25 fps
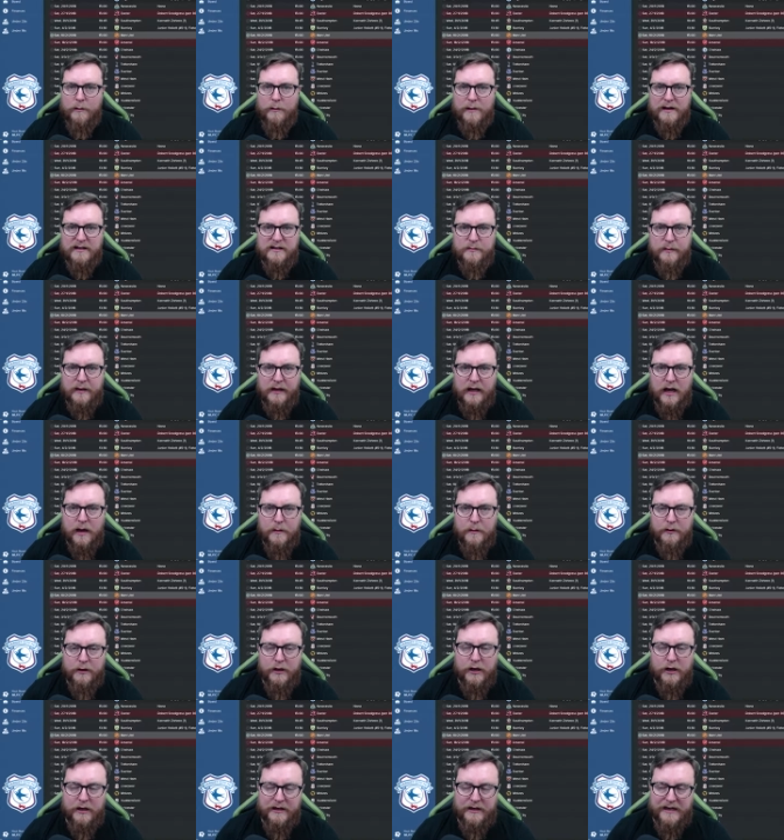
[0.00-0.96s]
back to Big Hell the
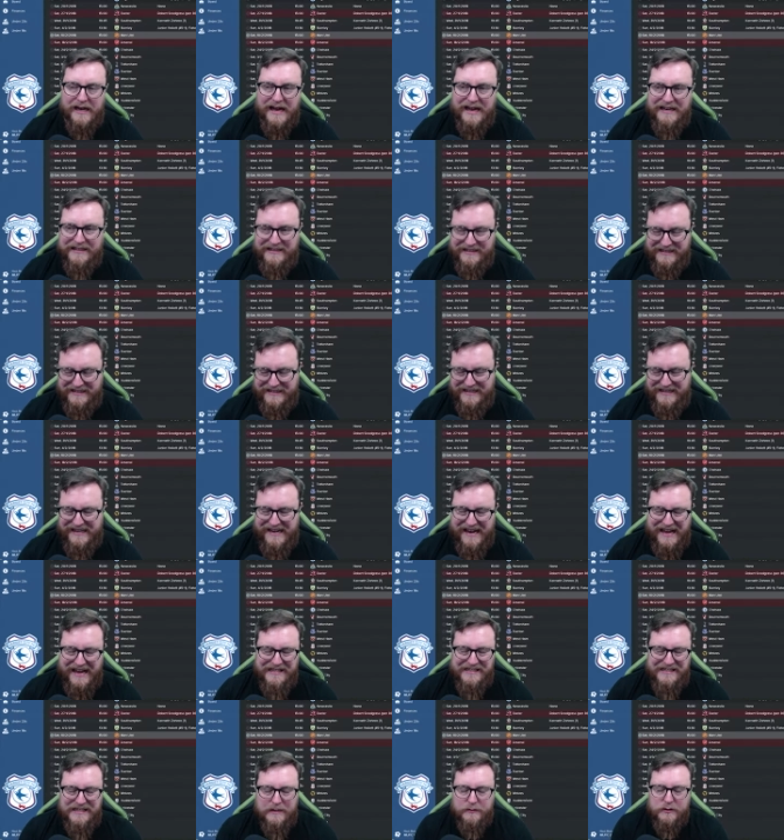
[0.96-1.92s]
Nerd, and
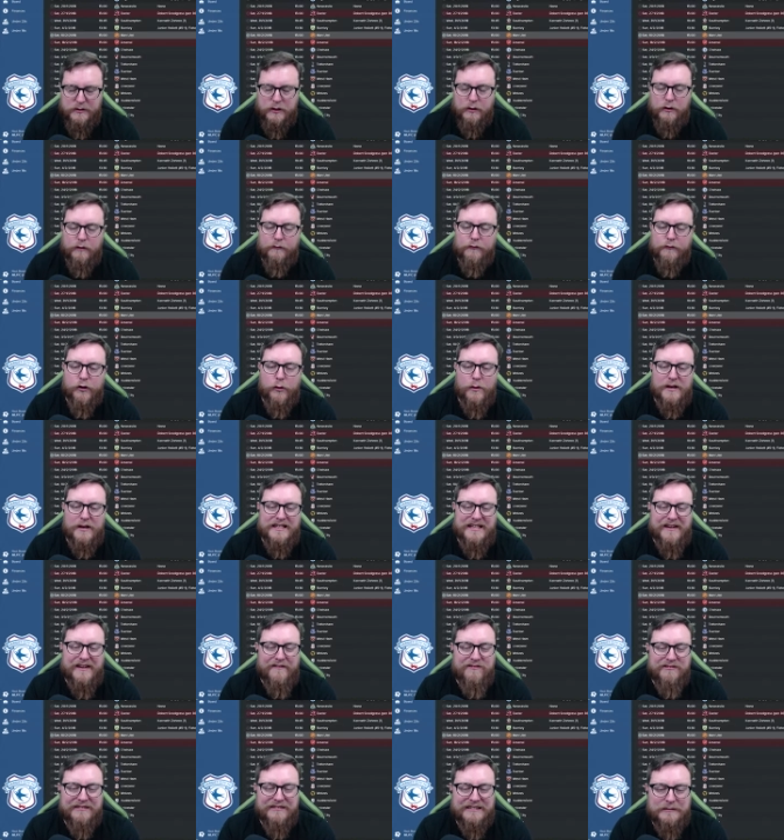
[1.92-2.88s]
today's episode of Do It
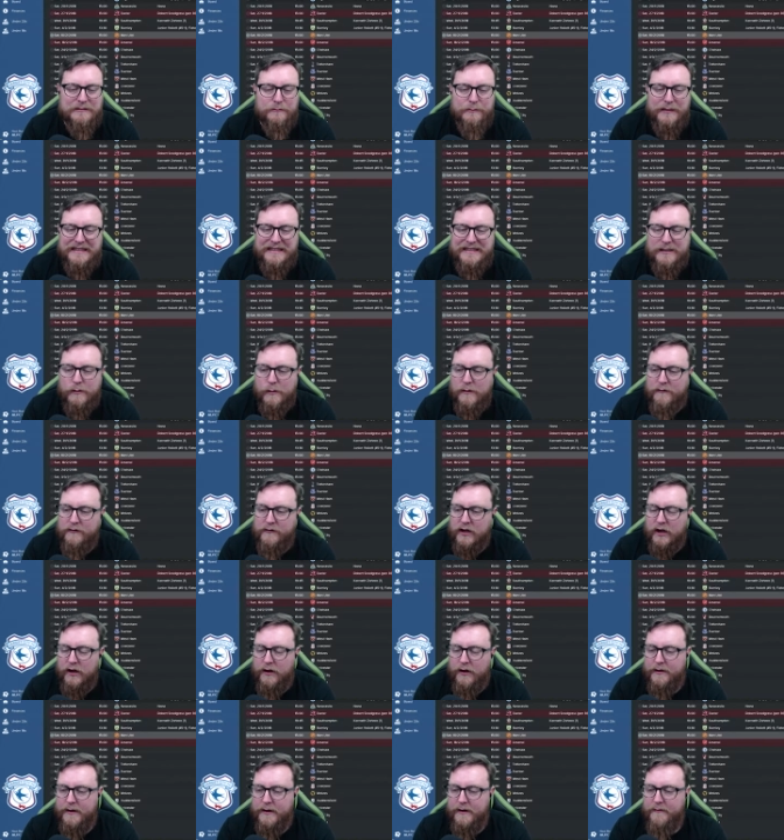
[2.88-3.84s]
Fucking Better with
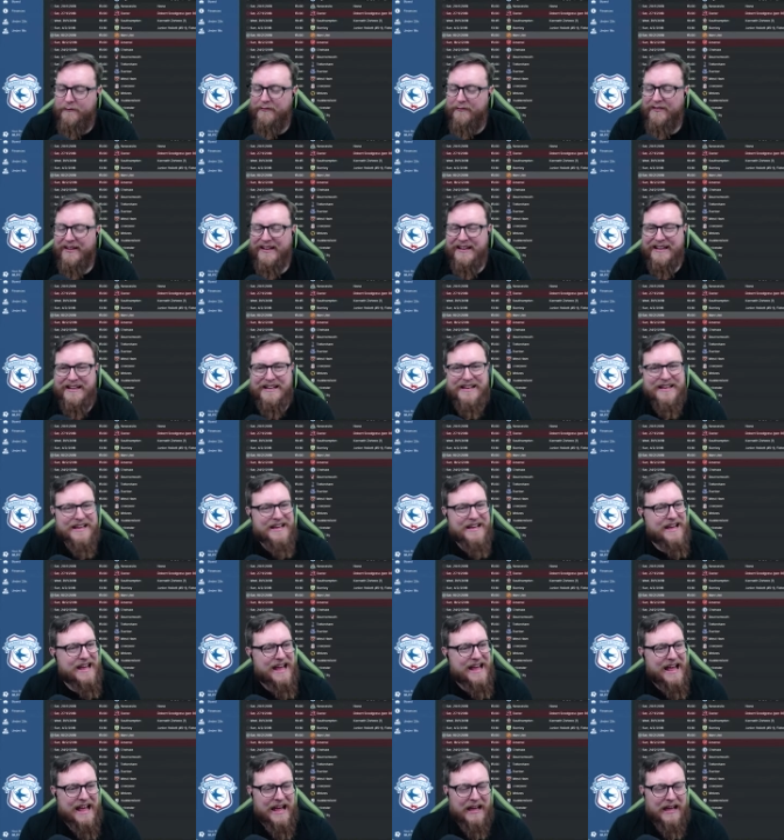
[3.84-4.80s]
Cardiff.
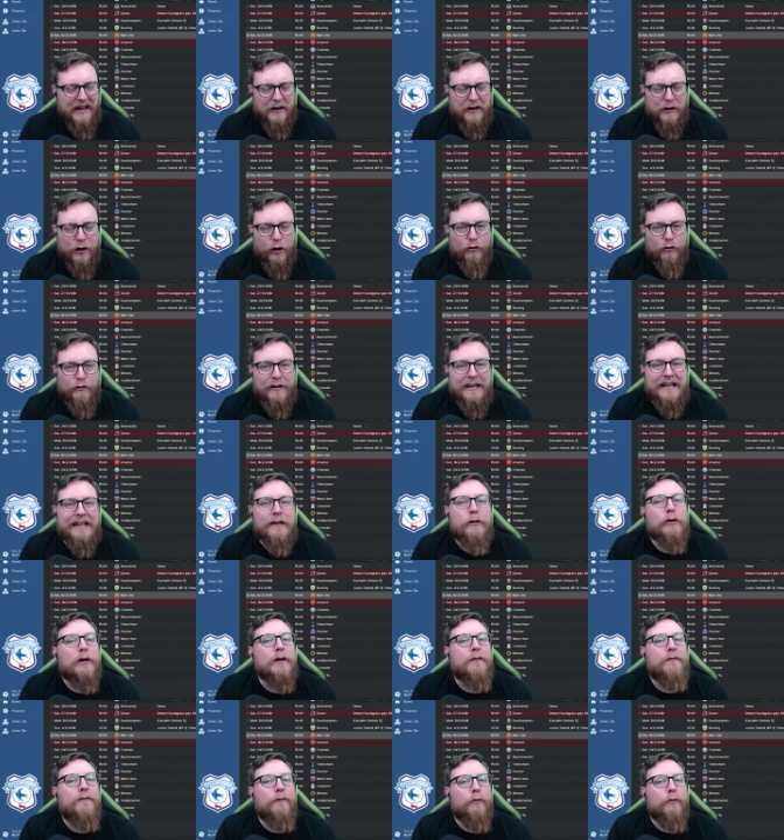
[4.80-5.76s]
Not really
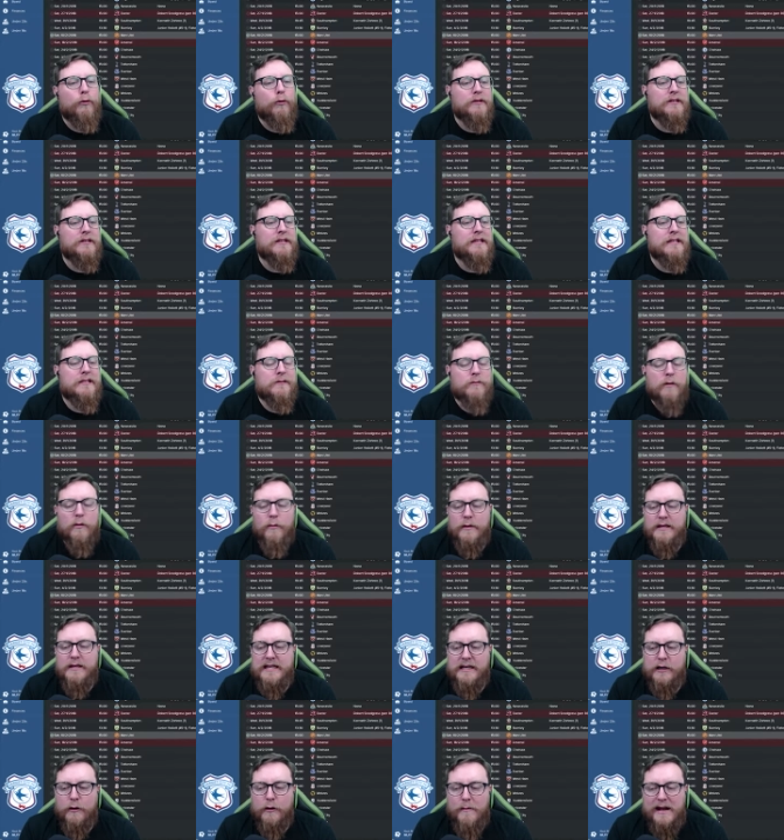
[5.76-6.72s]
looking forward to this one. We
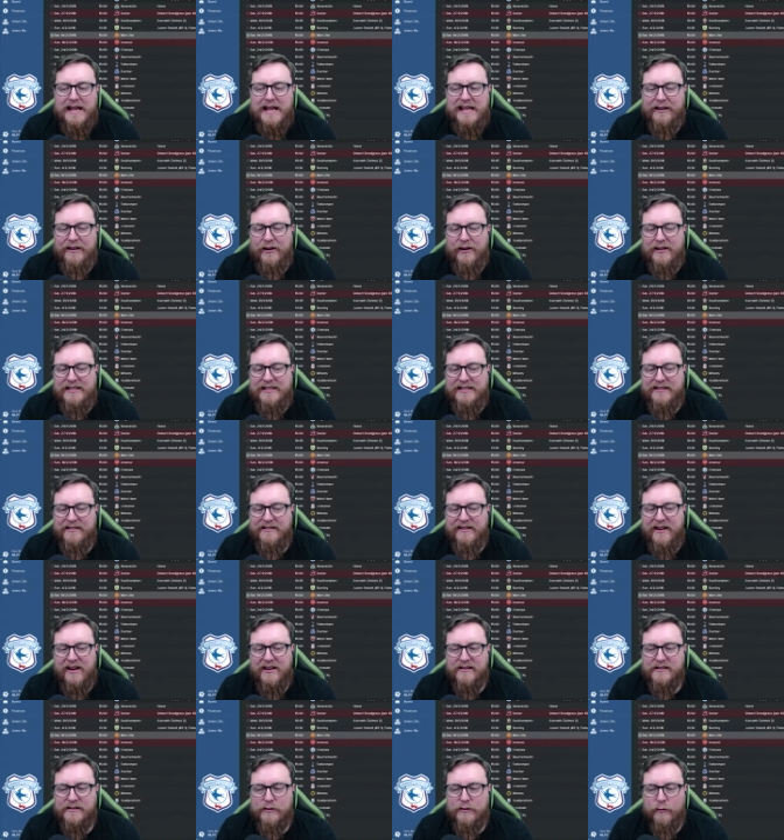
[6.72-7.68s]
take on Man United and
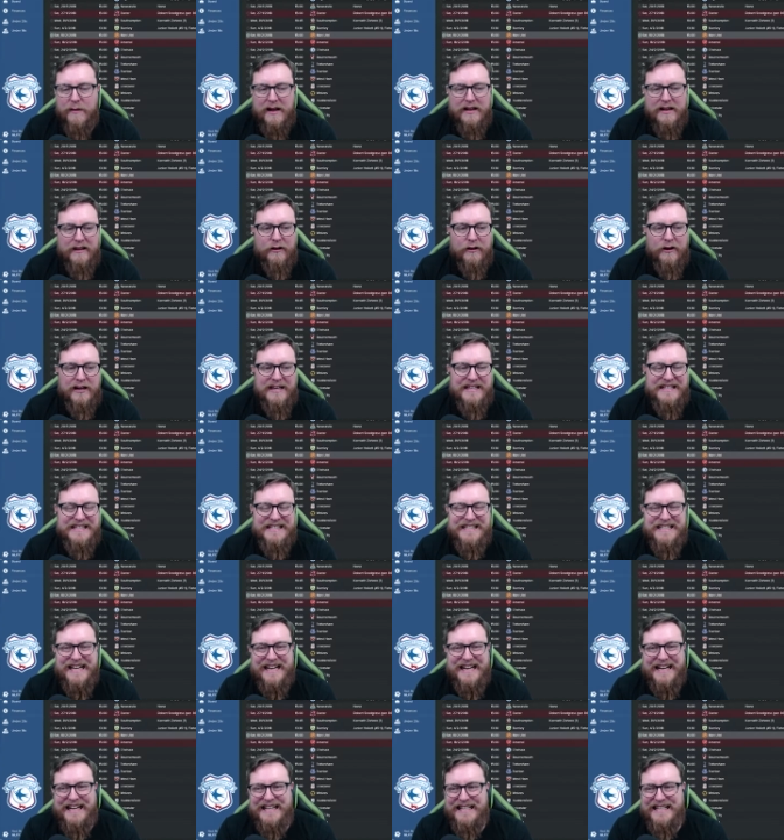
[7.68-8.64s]
Arsenal. Man United
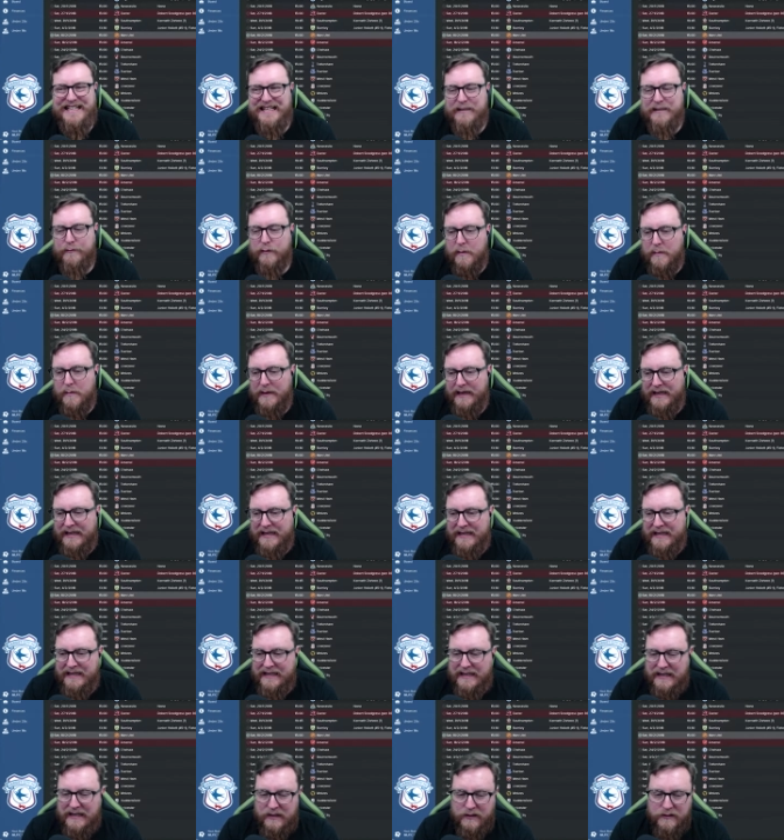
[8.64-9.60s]
second in the Premier
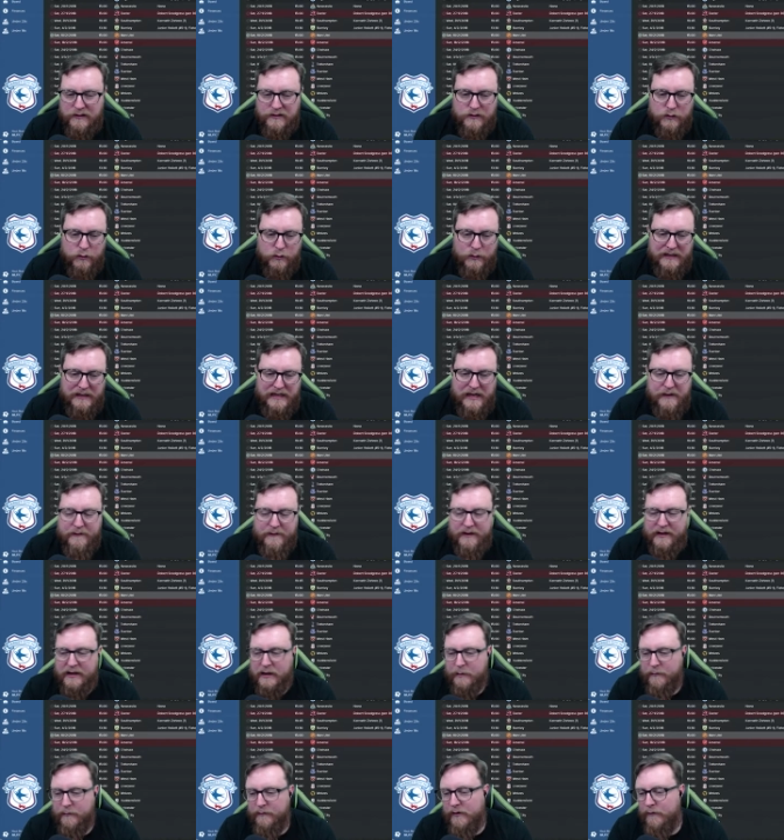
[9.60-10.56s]
League, Arsenal in the FA
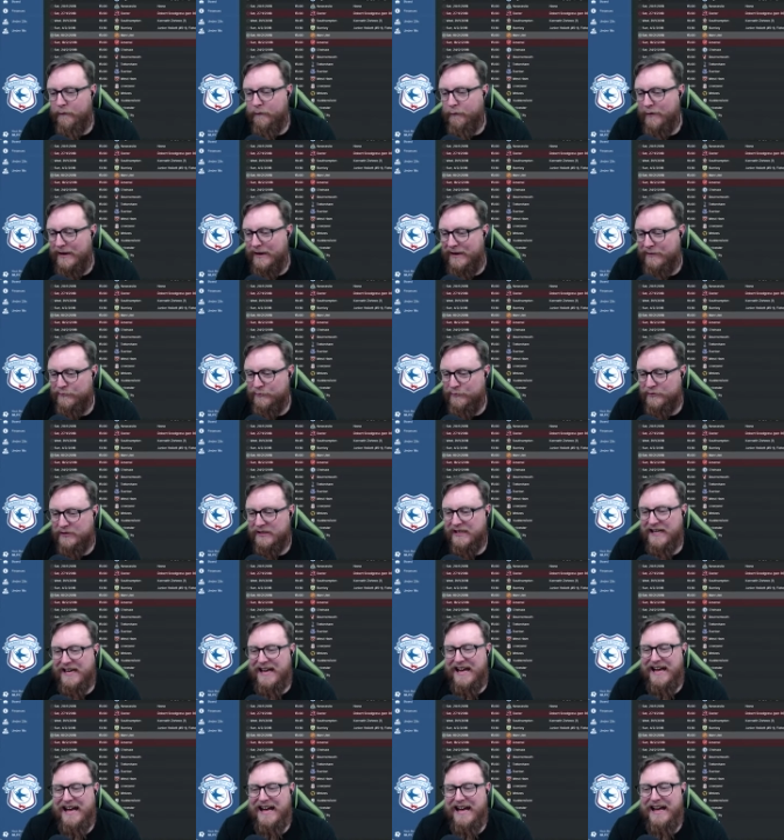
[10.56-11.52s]
Cup fifth round.
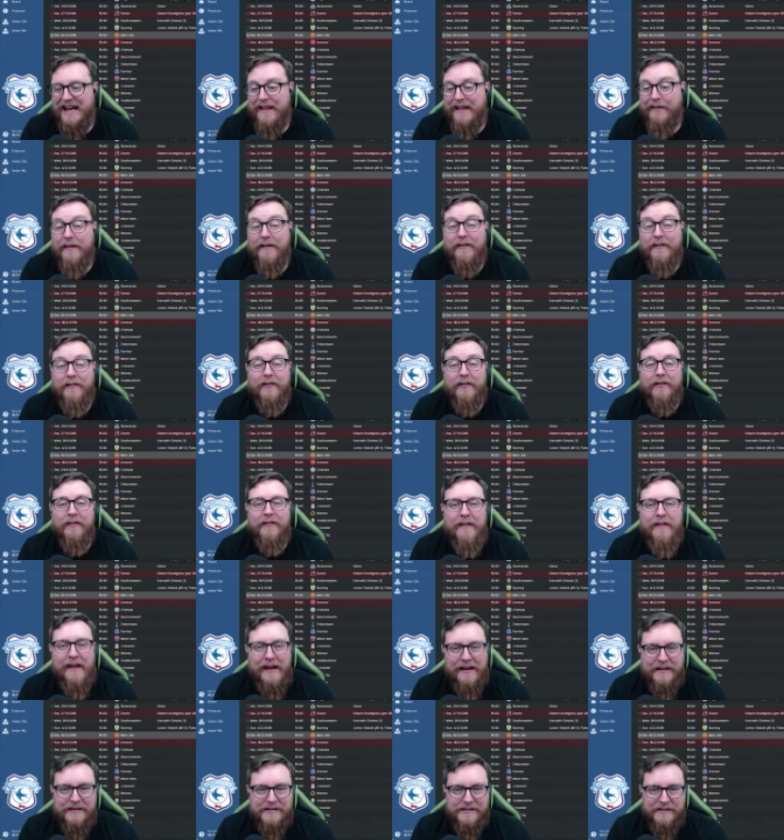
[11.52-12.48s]
And then the
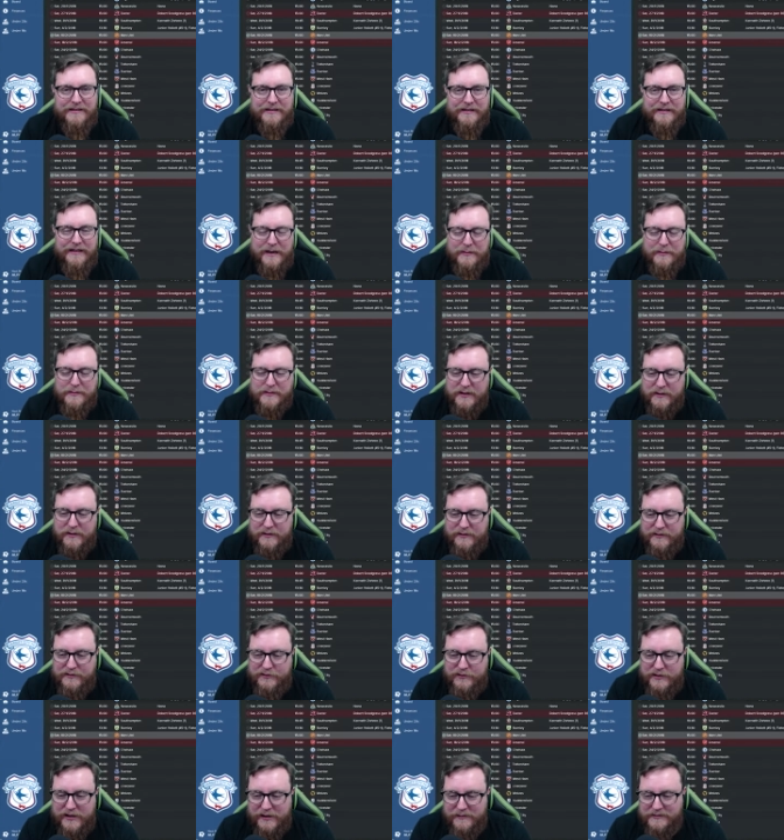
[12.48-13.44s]
next episode is
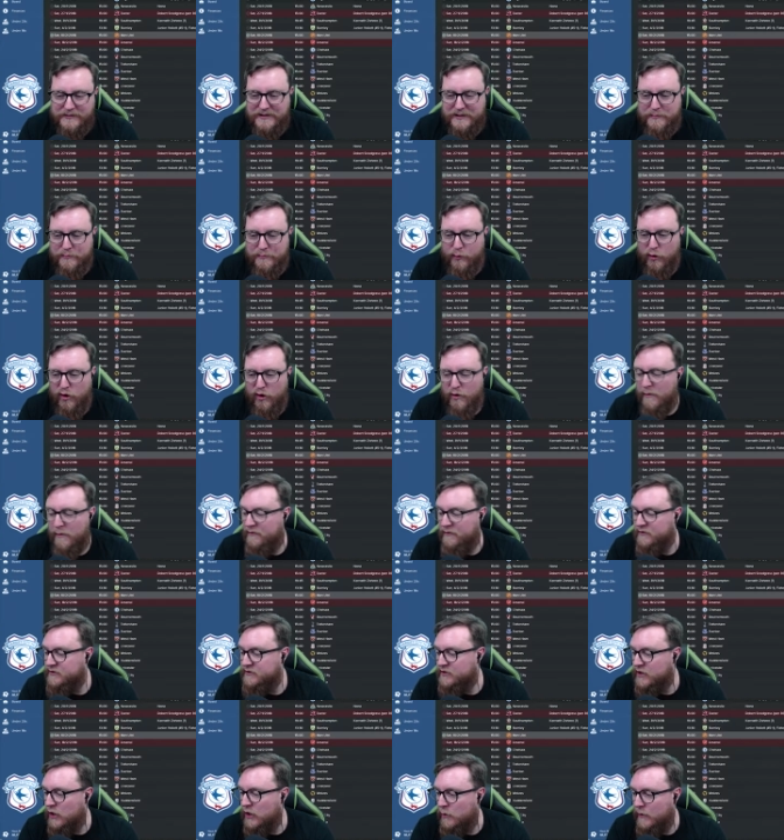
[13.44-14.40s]
Chelsea and Bournemouth.
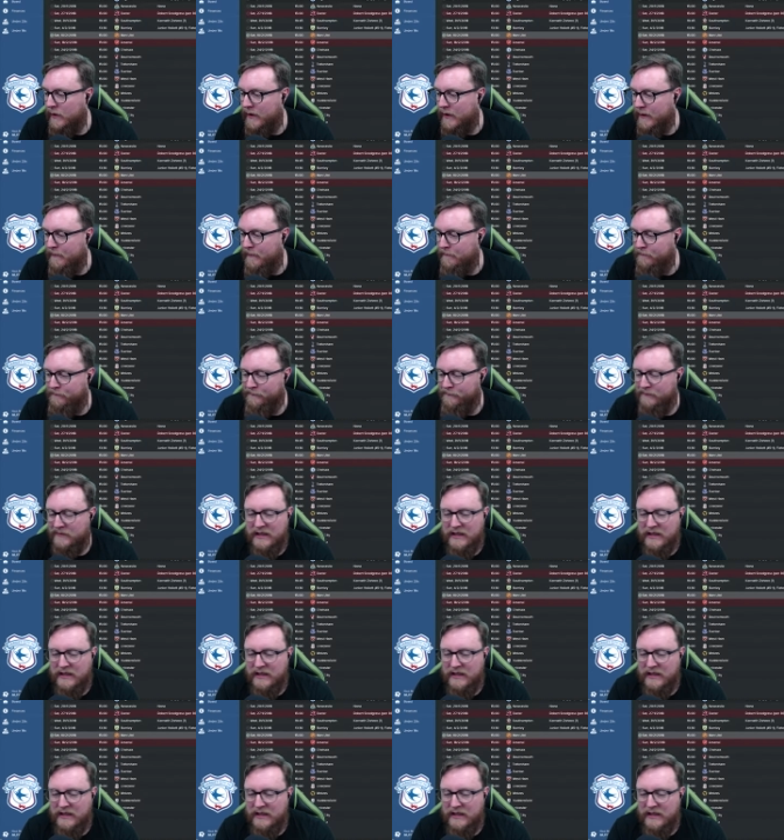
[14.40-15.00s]
So, I'm